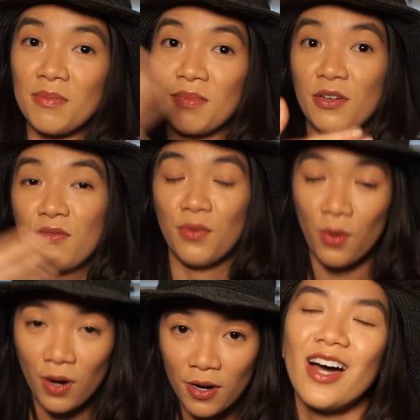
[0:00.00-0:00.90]

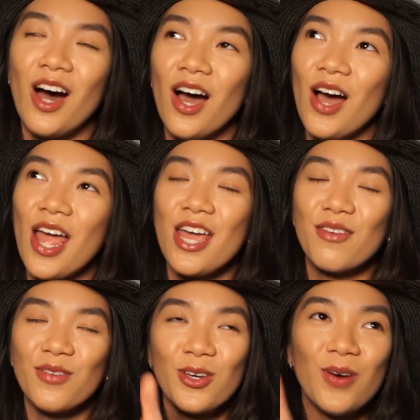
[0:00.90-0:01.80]
before.
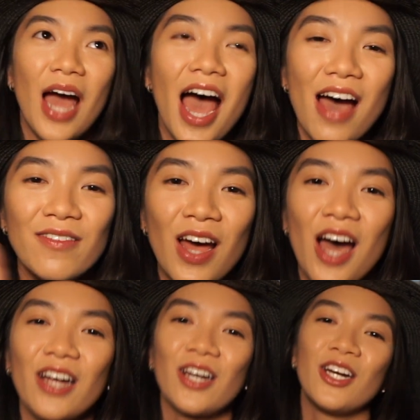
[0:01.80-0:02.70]
If you have
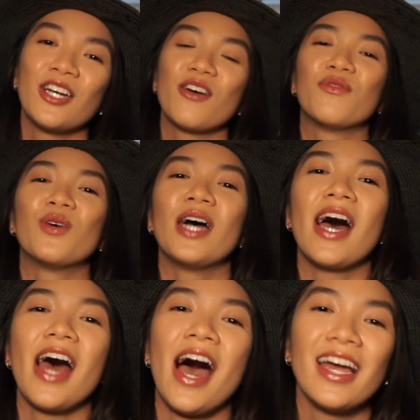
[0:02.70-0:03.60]
not heard of what
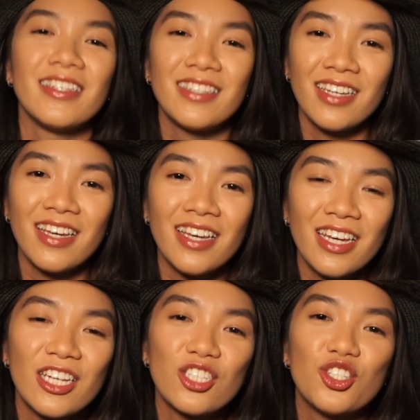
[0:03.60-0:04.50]
ICE
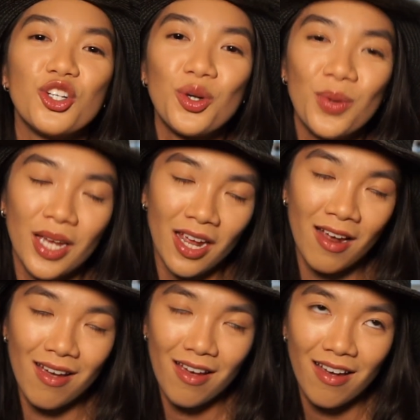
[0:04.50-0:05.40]
is doing
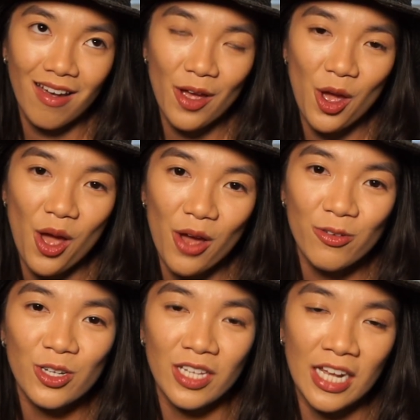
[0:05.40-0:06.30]

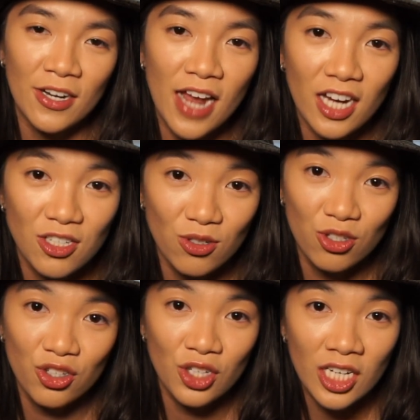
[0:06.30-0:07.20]
for the international
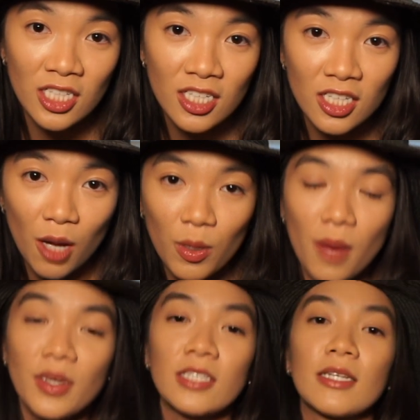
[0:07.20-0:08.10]
students this
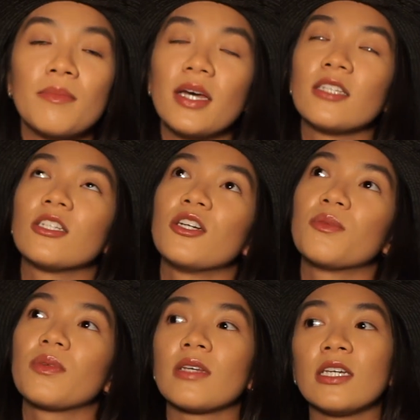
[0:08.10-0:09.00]
upcoming semester,
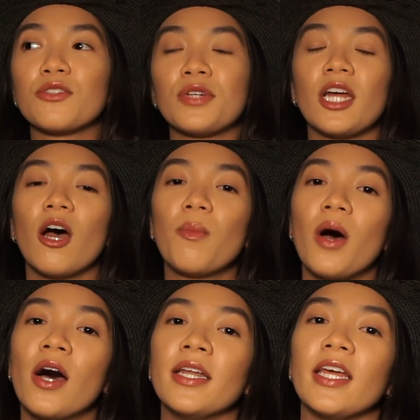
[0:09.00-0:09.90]
please read up
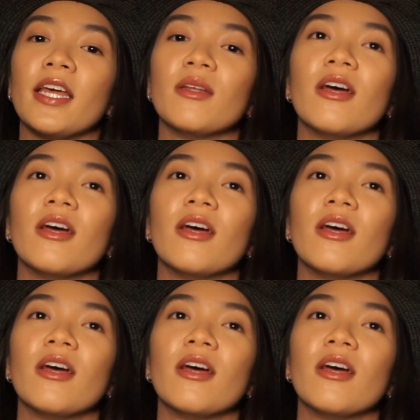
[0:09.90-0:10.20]
on it,